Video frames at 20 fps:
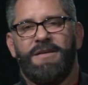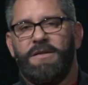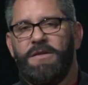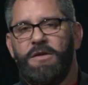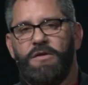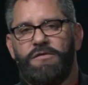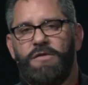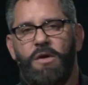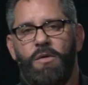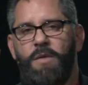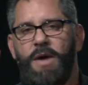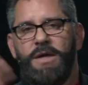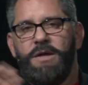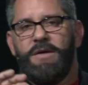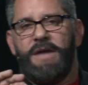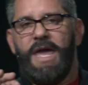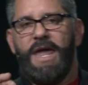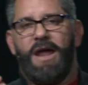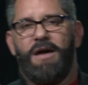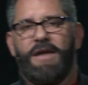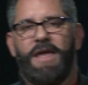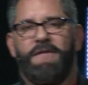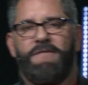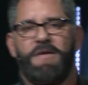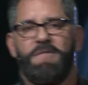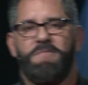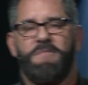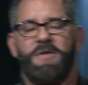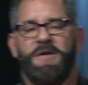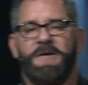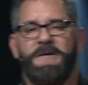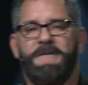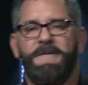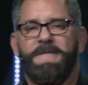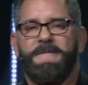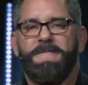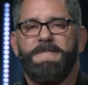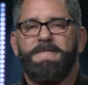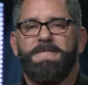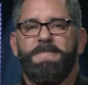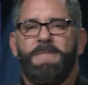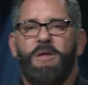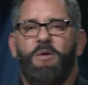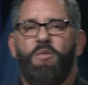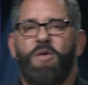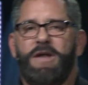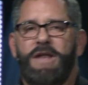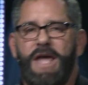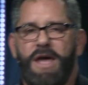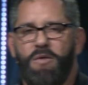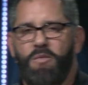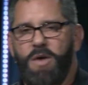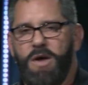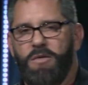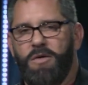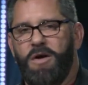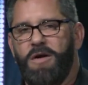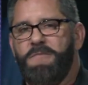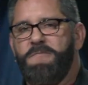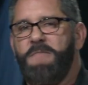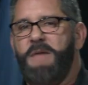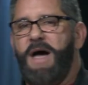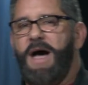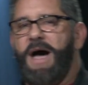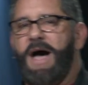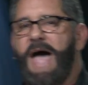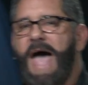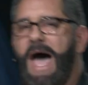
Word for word: There's no way you can't outgive Him. One day we were uh,